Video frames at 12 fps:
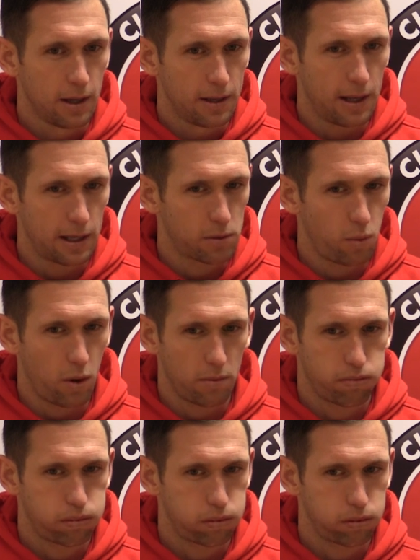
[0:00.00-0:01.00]
that's
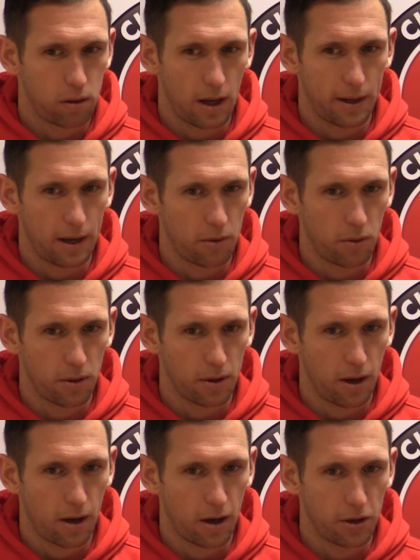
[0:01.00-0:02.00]
what, I don't know,
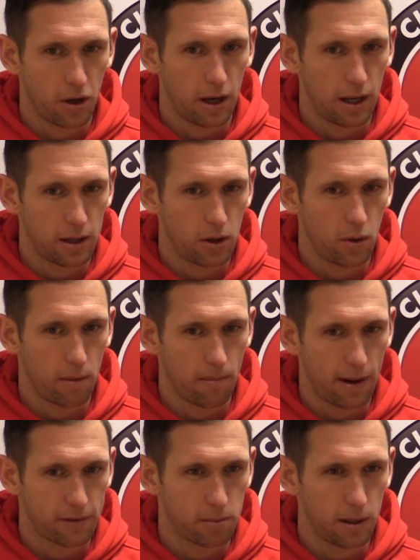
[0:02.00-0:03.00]
I'll let you do the
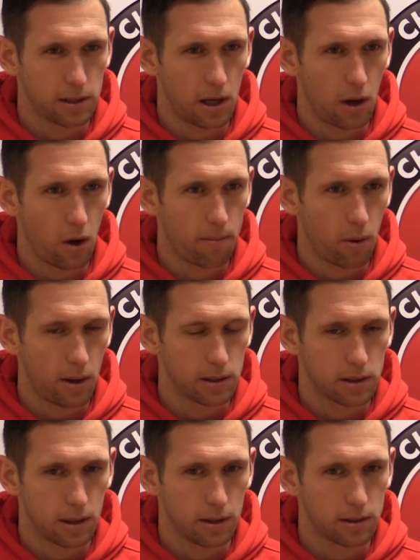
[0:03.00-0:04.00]
maths, but there's a lot of
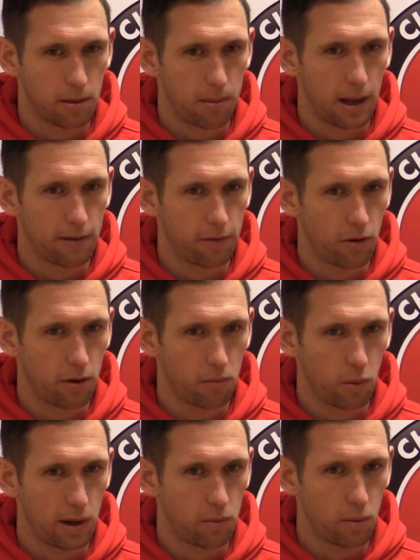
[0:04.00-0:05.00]
points to play for,
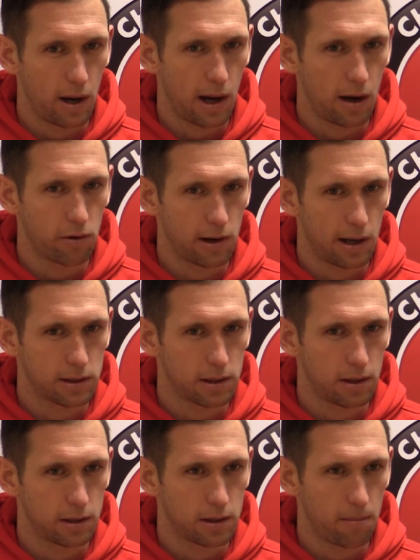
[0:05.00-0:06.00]
and we're hungry as
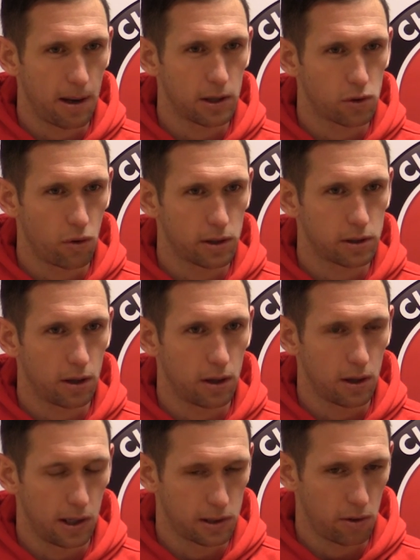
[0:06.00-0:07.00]
to make sure
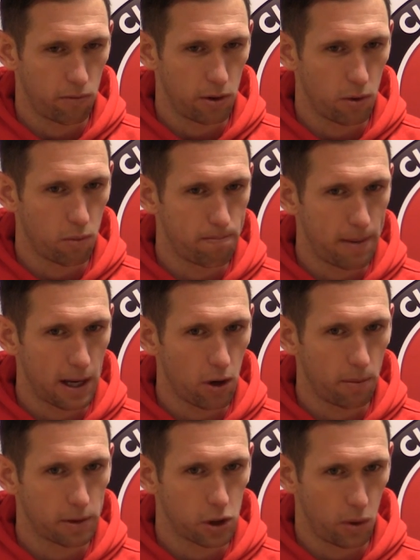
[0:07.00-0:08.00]
it's a real big
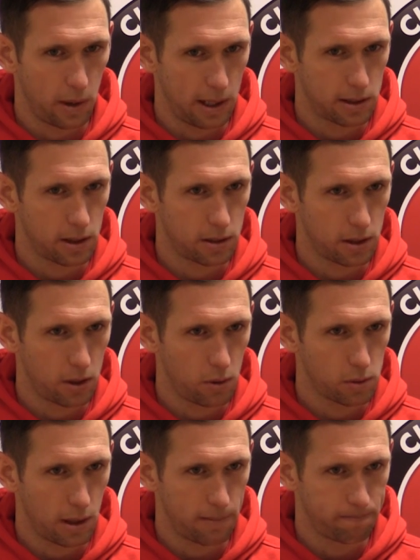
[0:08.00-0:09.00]
opportunity to
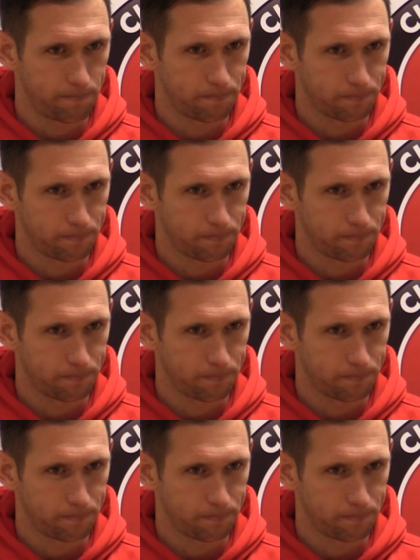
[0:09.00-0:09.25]
do something.